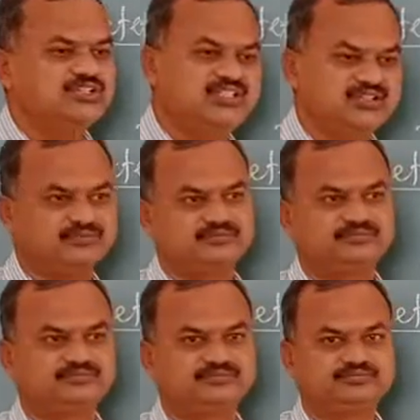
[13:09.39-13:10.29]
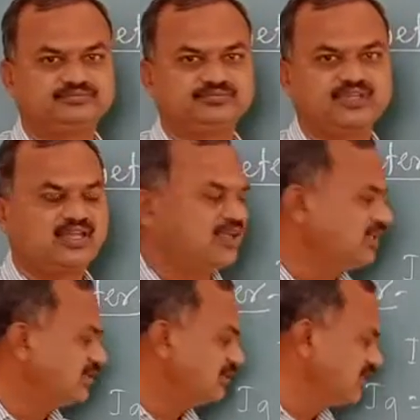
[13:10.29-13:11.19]
G.
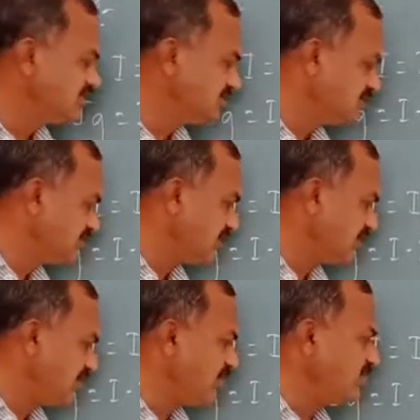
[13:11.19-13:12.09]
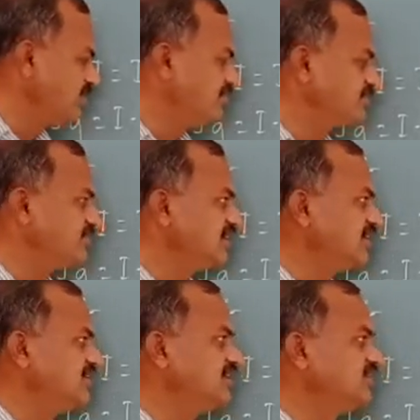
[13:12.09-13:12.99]
This amount of
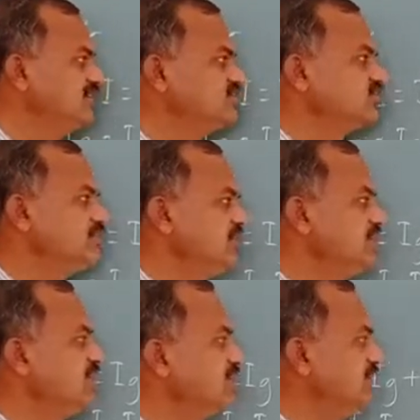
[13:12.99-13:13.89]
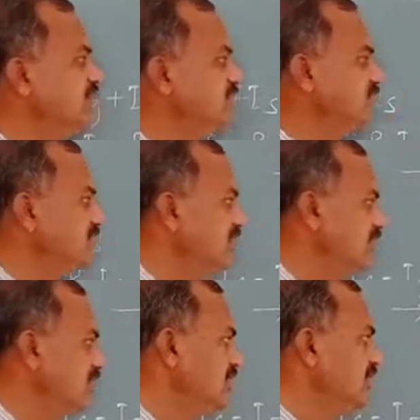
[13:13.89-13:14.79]
shunt is to be connected
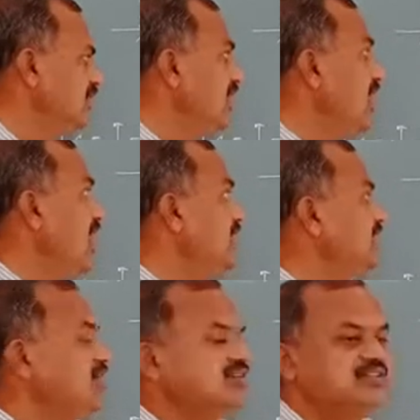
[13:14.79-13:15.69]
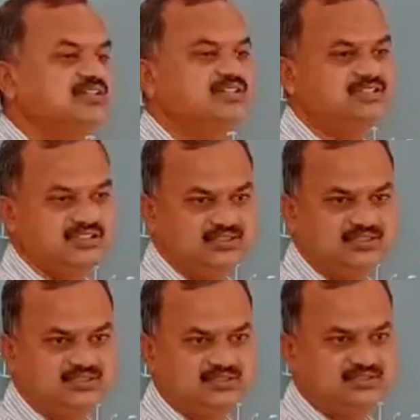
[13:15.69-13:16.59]
across
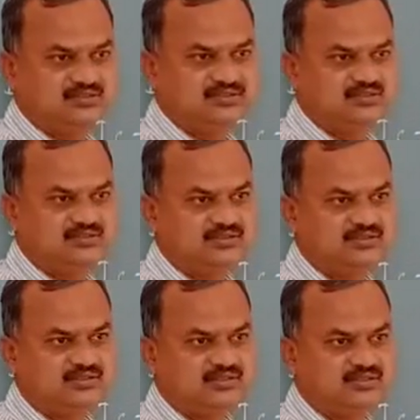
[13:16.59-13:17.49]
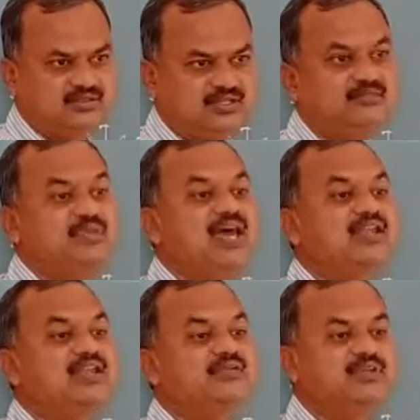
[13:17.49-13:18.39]
G in
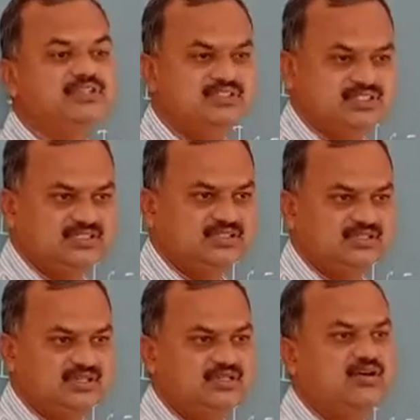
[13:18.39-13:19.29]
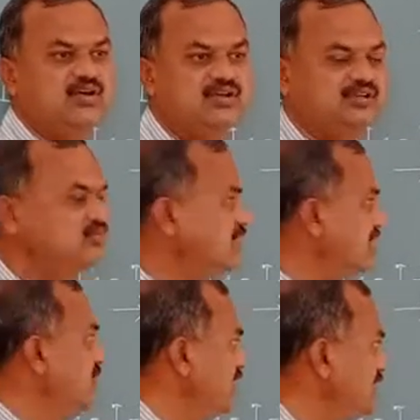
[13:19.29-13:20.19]
parallel with G in order to
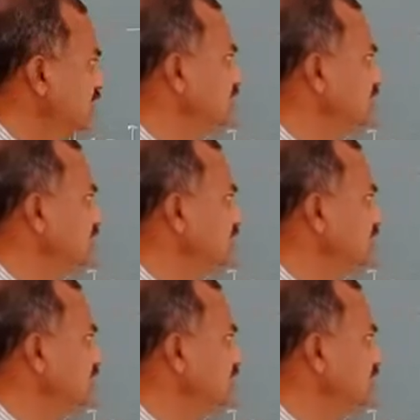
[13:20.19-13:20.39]
convert